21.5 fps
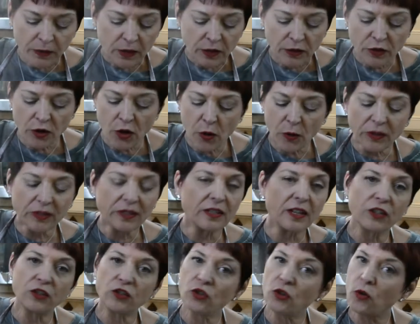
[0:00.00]
No
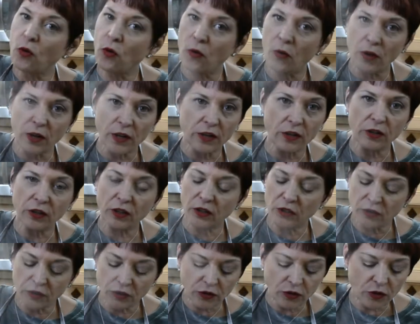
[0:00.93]
essential
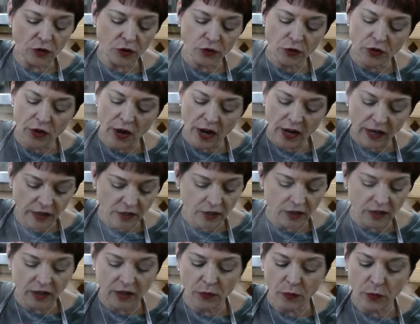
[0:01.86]
oils, no trying
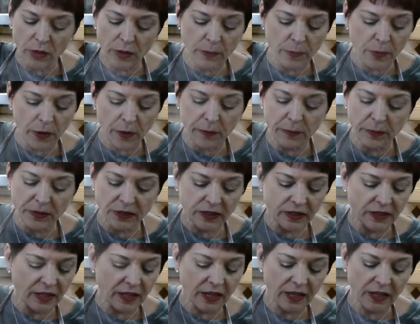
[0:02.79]
to
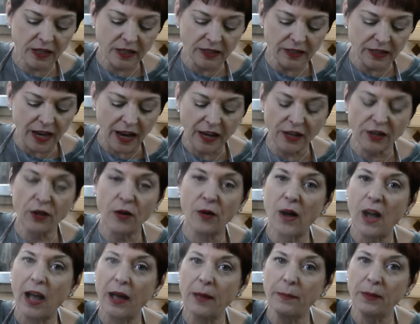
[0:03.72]
repurpose things. I know
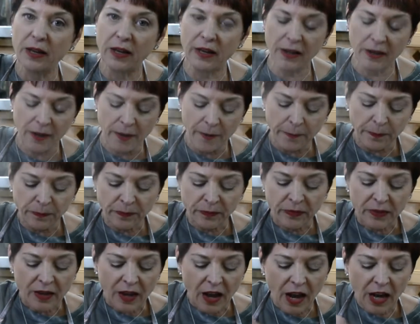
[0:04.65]
I
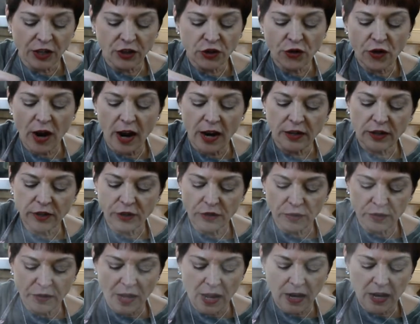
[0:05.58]
tried to
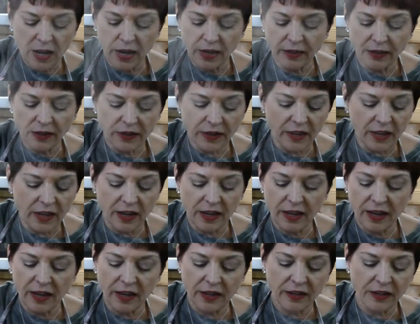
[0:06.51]
do that kind of
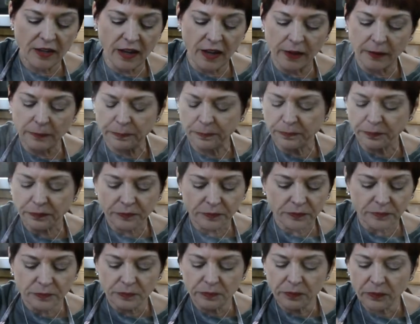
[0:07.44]
thing, and
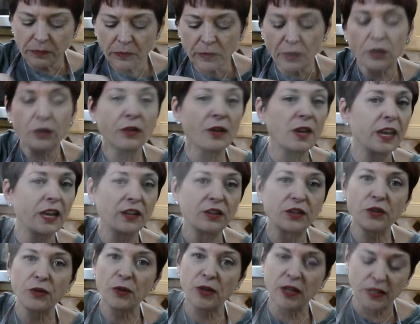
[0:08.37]
you
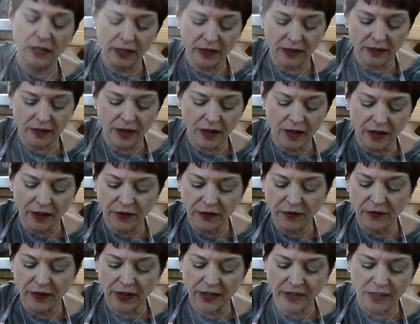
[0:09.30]
can't do it. And
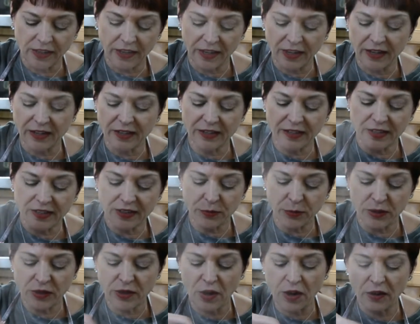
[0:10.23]
funny thing is
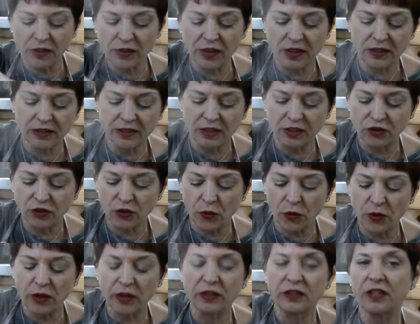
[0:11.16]
with all the
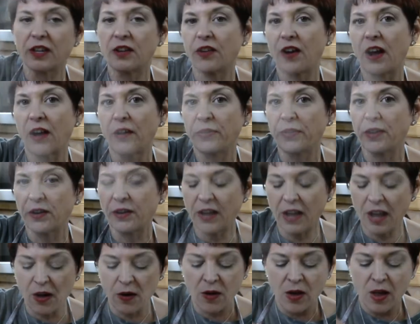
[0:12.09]
essential oils that are out there
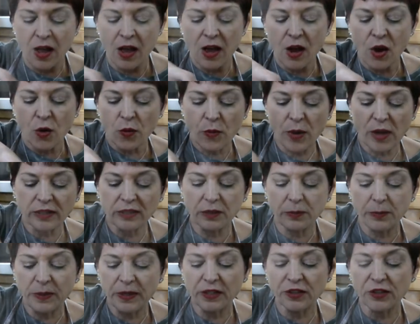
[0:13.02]
now,
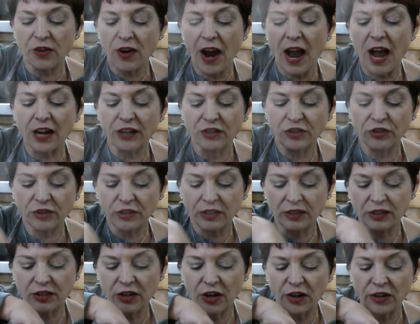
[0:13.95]
recipes are actually
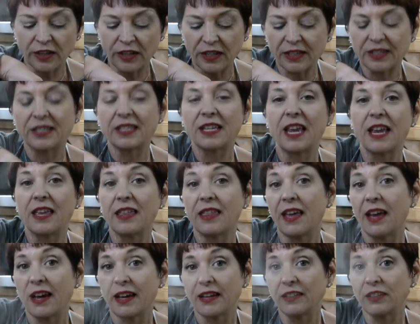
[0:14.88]
starting to say
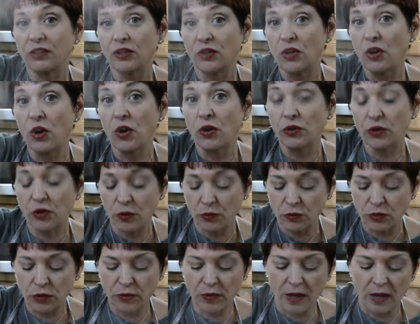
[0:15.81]
that. No,
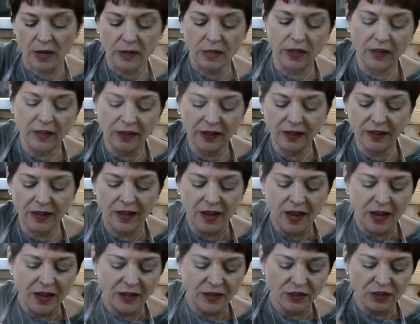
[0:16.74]
don't do that.
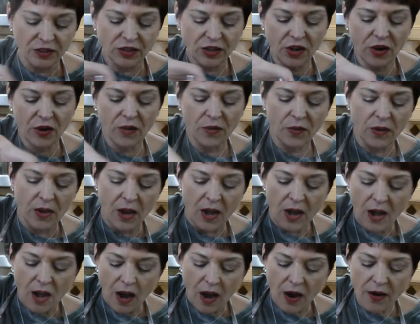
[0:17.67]
So,
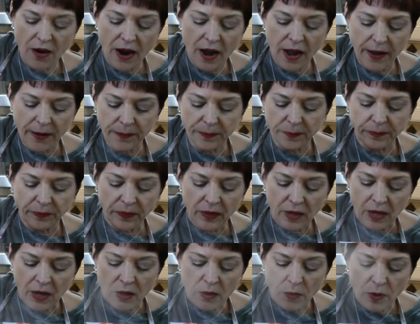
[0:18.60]
all right.
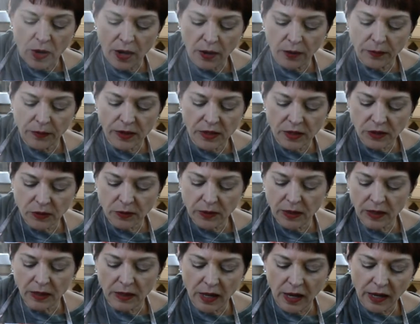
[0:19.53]
Well, this
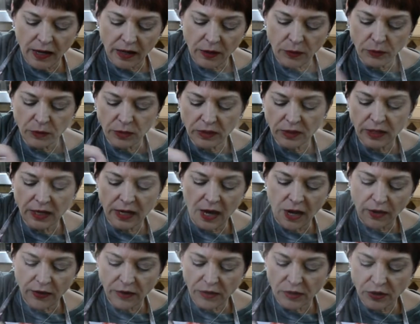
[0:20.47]
one, we'll see
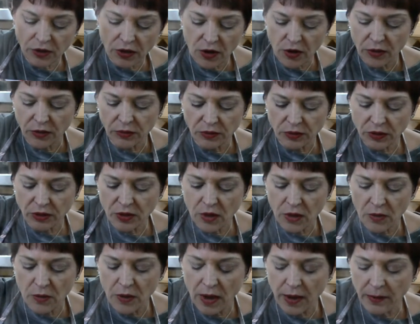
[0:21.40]
how this goes. So
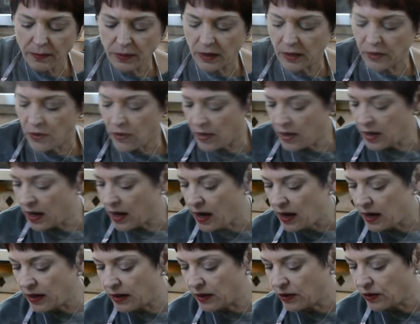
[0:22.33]
I'm gonna go
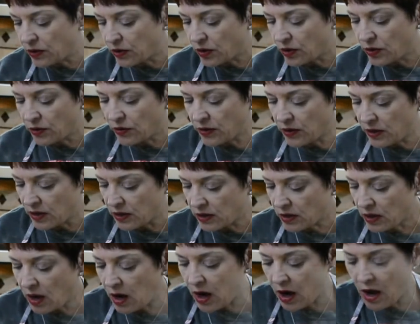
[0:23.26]
ahead and turn
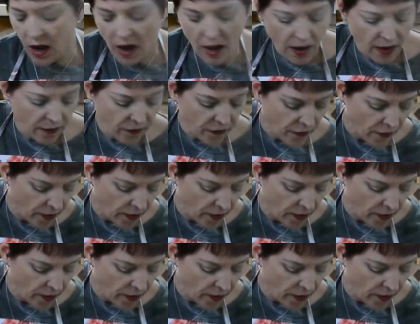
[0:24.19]
this off.